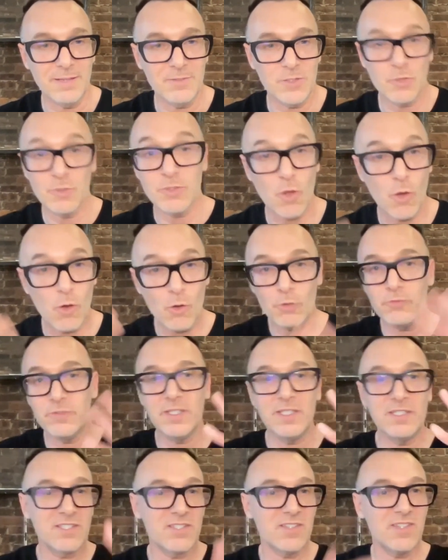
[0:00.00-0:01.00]
So it's all hmm.
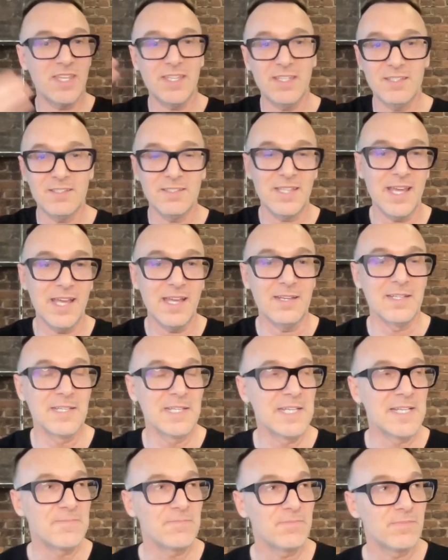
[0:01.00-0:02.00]
these things that
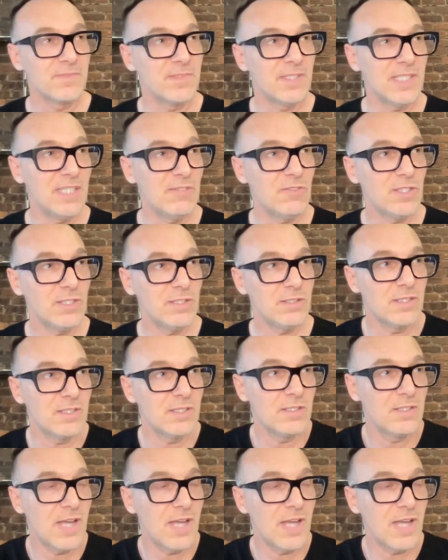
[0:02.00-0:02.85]
even